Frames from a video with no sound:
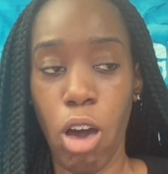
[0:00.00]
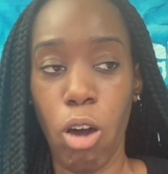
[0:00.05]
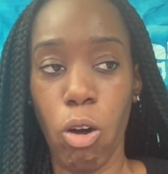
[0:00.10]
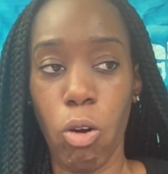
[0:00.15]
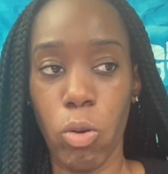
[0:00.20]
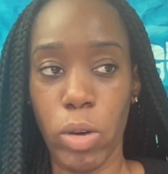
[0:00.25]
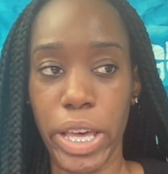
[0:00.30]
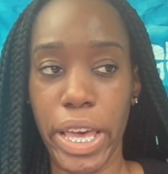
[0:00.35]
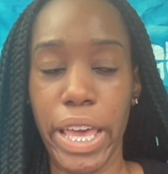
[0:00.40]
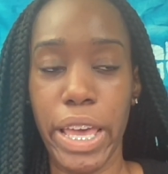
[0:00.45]

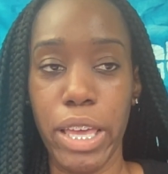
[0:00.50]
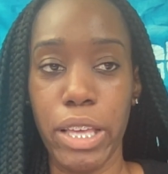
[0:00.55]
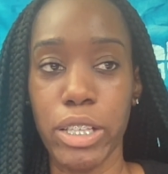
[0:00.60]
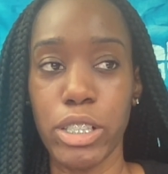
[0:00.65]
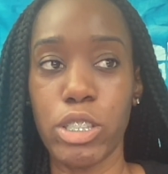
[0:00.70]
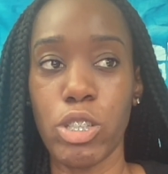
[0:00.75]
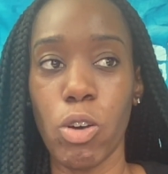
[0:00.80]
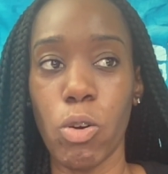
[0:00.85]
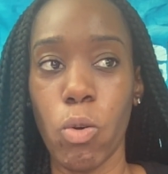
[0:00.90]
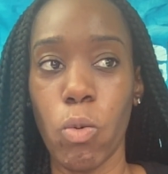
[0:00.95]
Okay,
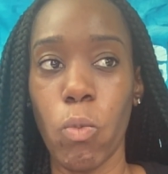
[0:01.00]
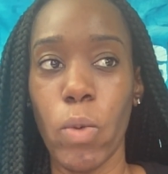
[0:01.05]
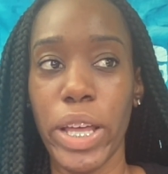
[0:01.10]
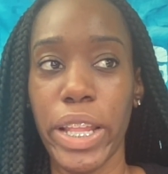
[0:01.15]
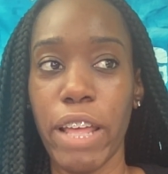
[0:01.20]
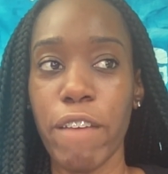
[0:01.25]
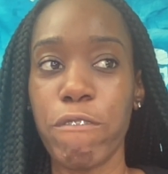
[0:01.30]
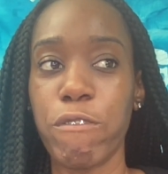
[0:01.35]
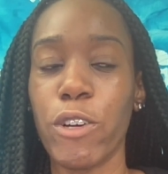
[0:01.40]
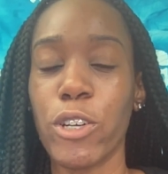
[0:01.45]
so when
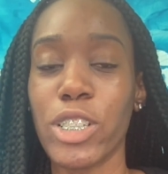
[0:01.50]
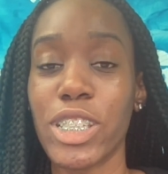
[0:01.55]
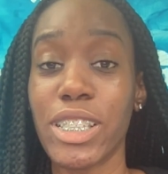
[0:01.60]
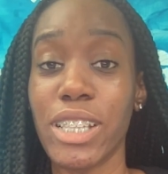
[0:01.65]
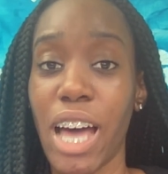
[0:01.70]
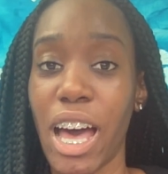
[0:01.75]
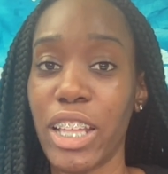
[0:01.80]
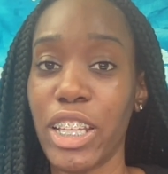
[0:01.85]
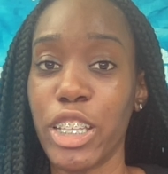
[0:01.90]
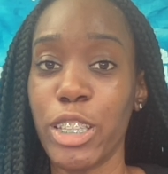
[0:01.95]
I first
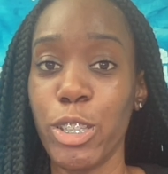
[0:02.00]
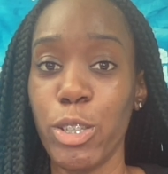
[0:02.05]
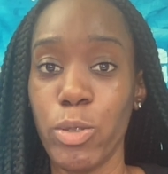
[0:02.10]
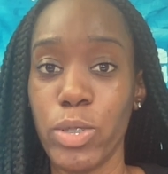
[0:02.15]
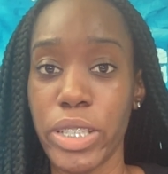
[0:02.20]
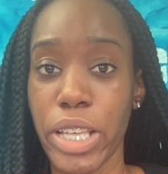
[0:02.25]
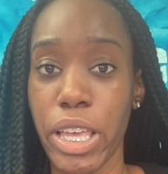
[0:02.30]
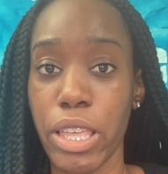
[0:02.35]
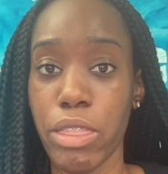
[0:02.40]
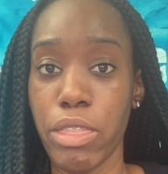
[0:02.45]
started
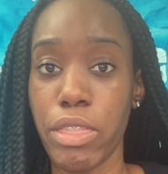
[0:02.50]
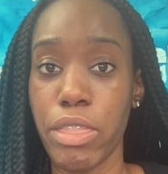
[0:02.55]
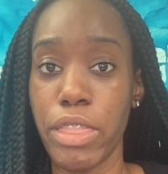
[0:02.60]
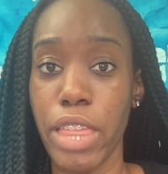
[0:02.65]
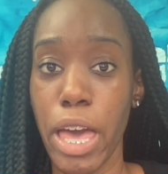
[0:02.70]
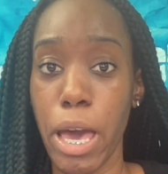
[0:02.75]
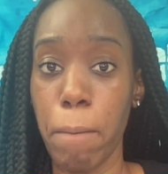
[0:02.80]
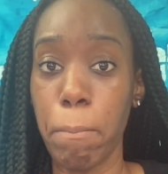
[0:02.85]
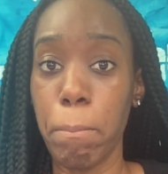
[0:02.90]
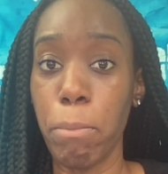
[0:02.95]
using
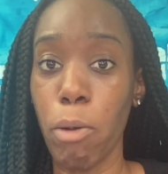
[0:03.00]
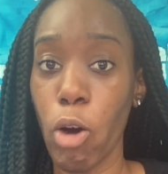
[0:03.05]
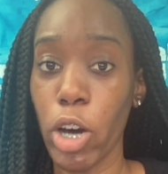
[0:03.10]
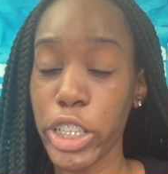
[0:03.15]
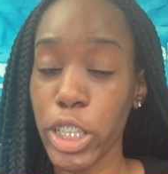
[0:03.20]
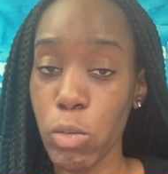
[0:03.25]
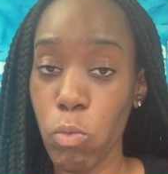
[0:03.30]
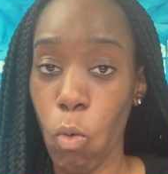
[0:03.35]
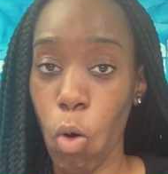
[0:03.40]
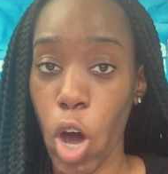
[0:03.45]
their
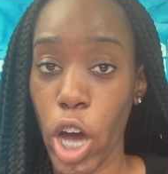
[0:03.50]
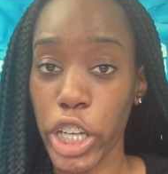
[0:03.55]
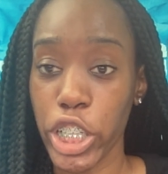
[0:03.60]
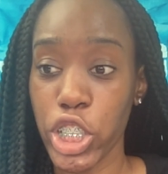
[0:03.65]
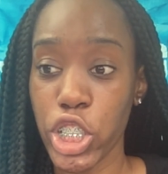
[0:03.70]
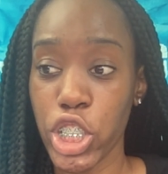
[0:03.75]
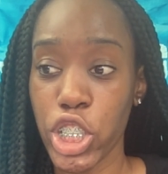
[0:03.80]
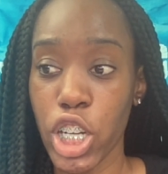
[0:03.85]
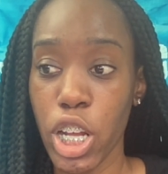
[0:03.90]
body wash,